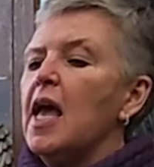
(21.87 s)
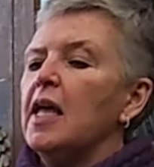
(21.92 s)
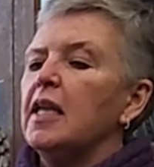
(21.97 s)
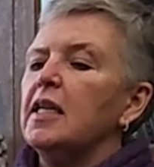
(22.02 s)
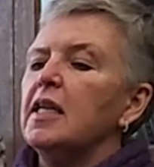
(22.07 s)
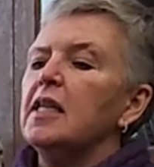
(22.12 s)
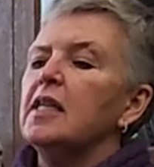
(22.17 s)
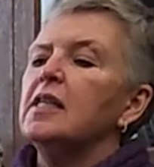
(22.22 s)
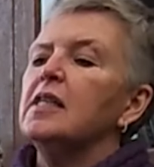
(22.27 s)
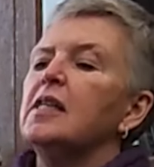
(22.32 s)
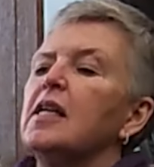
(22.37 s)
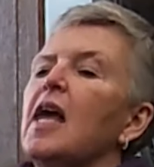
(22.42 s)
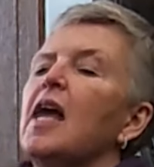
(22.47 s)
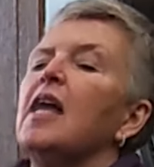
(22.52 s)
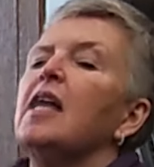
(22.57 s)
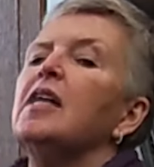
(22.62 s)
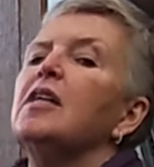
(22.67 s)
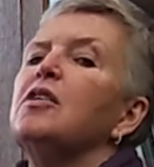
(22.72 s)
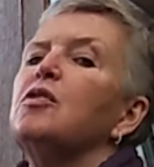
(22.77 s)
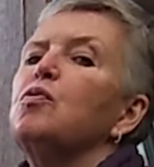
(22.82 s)
And this
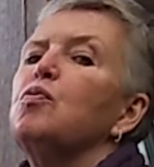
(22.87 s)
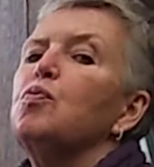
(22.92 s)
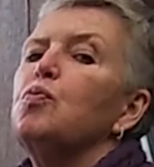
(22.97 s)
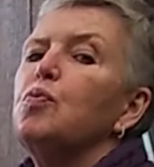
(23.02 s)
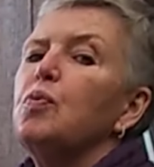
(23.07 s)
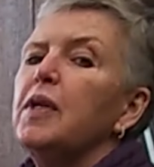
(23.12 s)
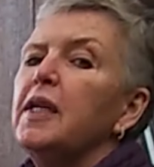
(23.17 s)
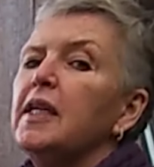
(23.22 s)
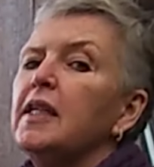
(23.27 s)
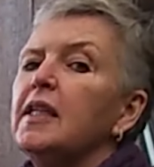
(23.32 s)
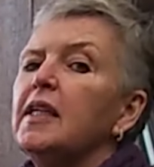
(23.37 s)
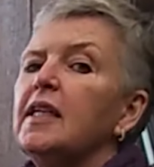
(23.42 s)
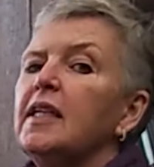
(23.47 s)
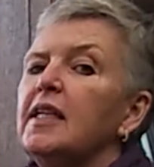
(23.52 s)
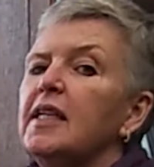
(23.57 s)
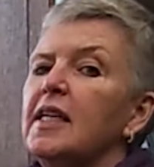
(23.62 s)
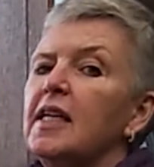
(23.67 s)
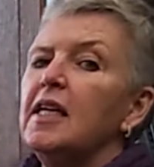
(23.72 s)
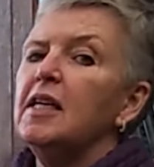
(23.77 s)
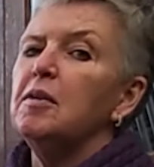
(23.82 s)
has really
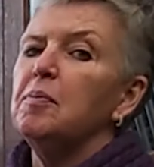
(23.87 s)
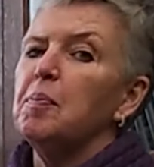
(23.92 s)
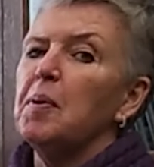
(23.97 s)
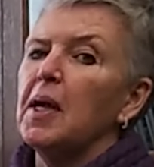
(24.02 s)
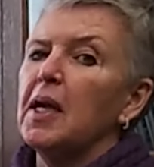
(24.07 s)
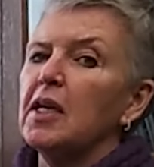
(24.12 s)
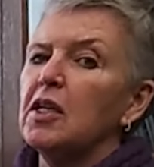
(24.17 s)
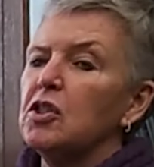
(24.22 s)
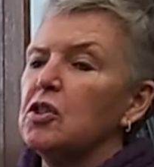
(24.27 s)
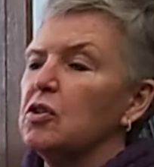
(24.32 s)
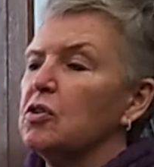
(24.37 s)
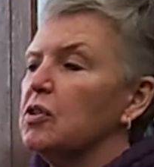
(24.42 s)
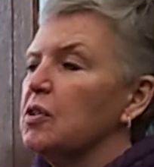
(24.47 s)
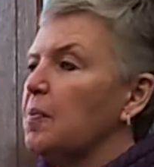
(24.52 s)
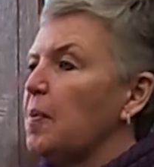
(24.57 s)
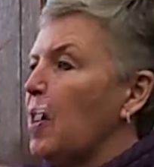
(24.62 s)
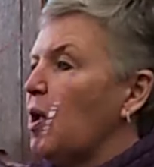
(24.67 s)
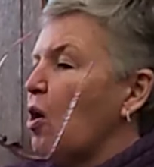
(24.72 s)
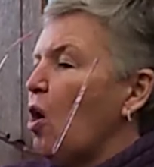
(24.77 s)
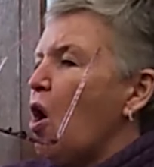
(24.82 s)
neat pictures
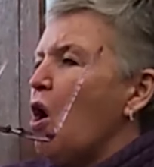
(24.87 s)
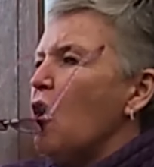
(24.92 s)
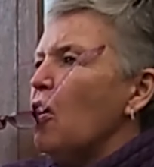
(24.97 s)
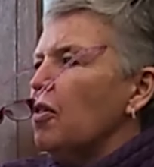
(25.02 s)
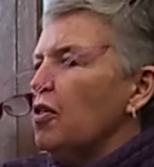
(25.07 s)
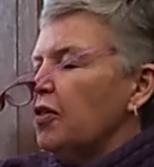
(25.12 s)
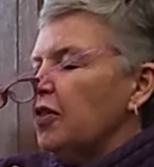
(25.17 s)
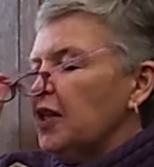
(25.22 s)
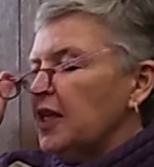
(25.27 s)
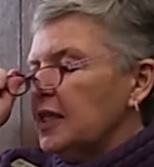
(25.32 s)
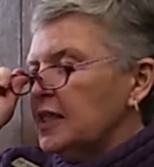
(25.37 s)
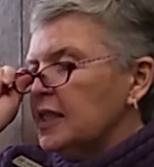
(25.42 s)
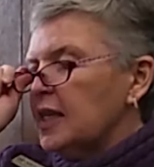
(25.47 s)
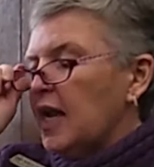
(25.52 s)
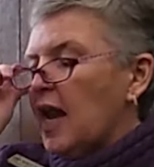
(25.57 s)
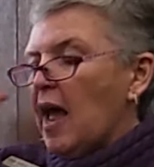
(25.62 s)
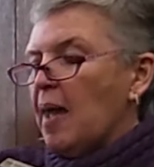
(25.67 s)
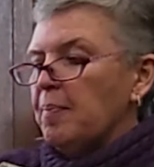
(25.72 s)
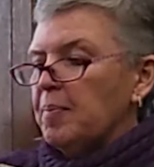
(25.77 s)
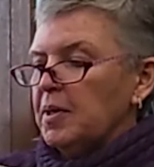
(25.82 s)
about all the things
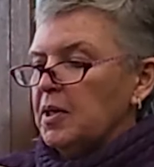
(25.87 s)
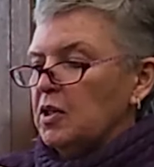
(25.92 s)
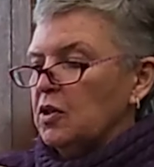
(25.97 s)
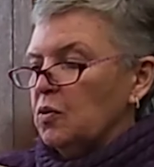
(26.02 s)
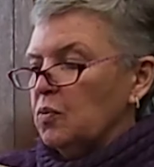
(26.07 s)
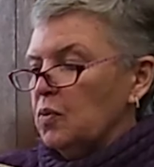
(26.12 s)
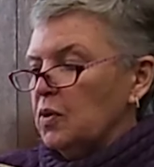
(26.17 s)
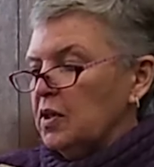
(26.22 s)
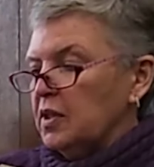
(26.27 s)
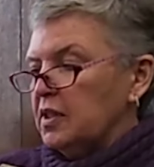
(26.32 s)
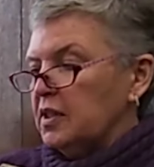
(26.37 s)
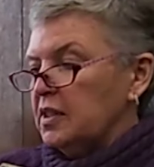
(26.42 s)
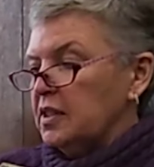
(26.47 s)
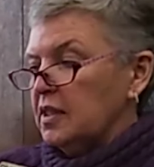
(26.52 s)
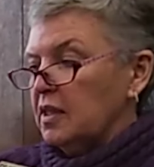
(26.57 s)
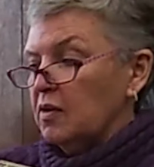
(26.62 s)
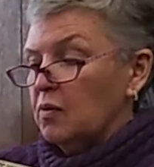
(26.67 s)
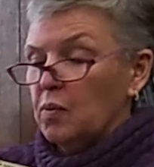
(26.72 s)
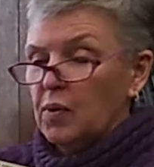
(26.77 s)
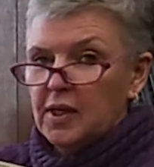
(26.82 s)
that happen in the
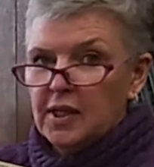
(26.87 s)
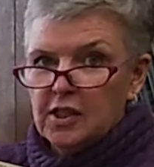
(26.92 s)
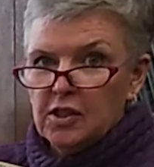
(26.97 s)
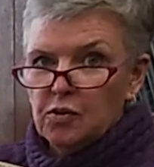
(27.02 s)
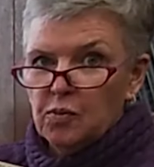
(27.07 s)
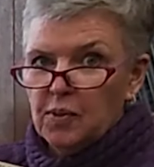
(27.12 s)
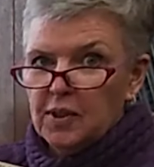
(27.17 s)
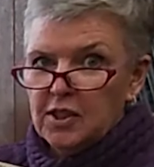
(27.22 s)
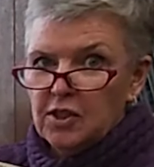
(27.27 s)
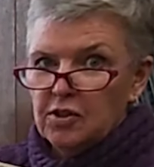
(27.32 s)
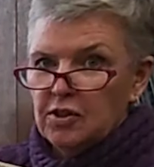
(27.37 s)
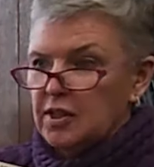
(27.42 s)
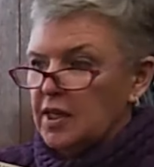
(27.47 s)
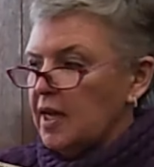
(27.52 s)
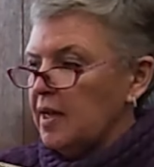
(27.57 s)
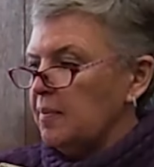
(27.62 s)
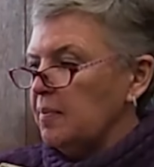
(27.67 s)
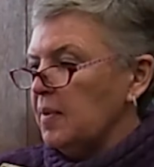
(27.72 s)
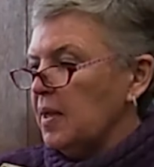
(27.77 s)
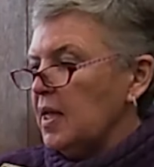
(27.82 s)
woods when it's
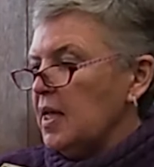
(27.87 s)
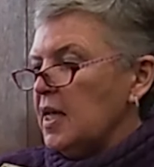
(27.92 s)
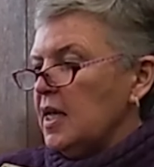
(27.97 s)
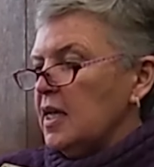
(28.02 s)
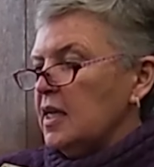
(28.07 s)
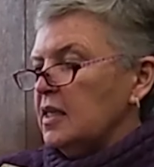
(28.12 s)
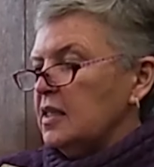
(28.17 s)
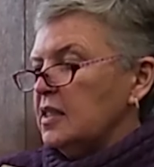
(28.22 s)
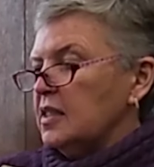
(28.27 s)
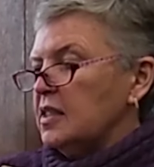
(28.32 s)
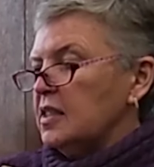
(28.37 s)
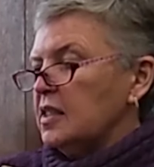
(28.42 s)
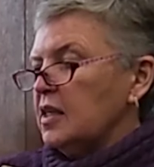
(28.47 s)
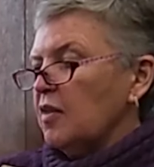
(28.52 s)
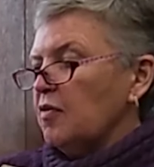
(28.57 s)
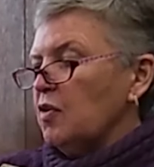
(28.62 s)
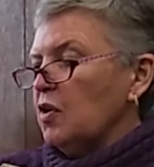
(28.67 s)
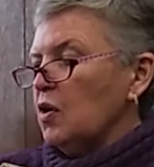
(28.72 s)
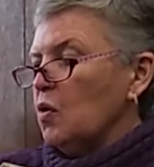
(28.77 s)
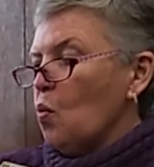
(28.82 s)
wintertime.
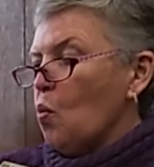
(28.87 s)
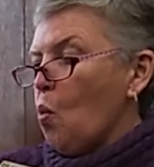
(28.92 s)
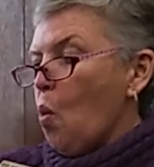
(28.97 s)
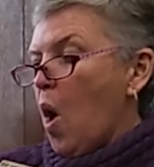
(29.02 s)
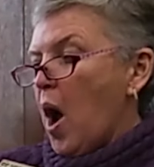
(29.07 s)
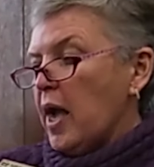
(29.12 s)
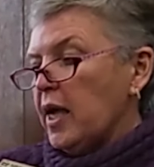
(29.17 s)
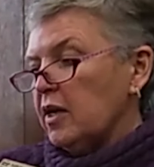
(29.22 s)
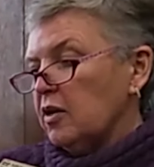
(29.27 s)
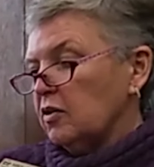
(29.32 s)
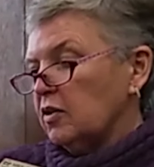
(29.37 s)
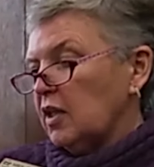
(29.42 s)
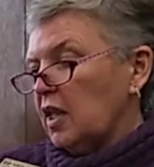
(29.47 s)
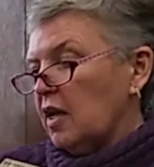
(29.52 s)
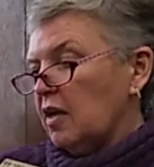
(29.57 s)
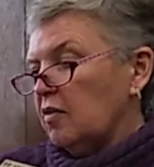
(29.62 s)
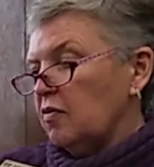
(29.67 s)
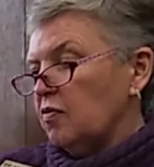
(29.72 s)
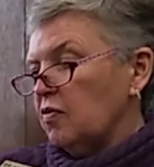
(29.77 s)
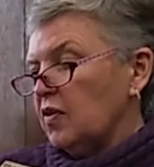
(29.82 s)
Discovering
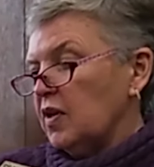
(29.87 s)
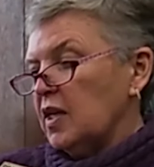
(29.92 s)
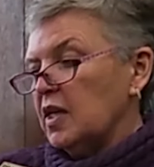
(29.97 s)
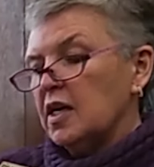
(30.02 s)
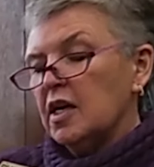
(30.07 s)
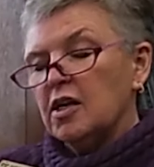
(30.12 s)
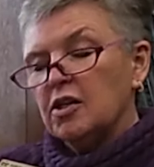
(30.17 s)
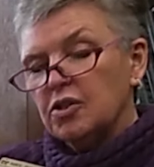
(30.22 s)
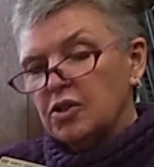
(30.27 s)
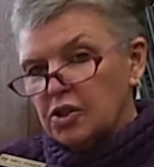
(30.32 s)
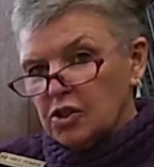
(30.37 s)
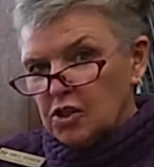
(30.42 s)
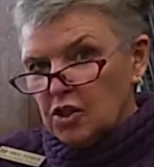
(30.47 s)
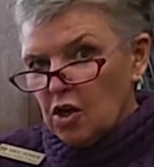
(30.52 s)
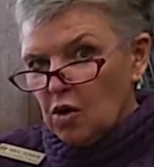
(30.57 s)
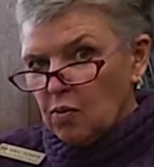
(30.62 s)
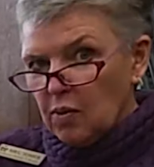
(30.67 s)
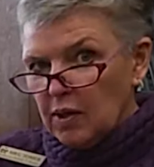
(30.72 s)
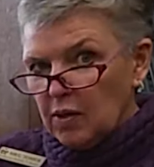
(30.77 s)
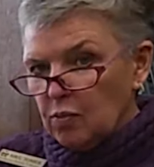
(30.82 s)
wildlife in our
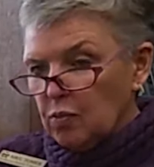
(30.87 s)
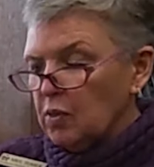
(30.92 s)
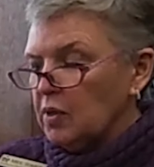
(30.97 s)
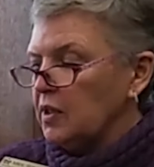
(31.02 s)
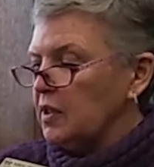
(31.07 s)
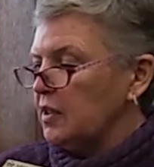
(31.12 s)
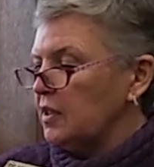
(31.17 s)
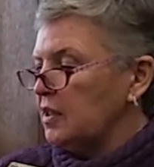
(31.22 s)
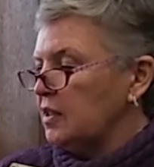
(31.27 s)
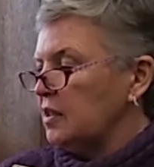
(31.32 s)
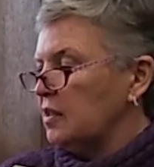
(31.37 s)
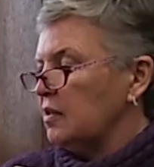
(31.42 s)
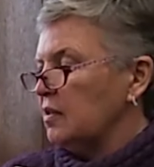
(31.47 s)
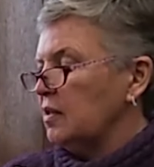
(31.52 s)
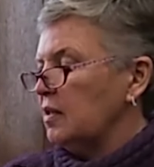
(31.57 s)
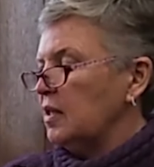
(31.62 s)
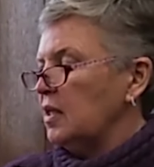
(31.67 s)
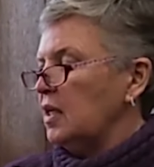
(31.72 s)
snowy woods.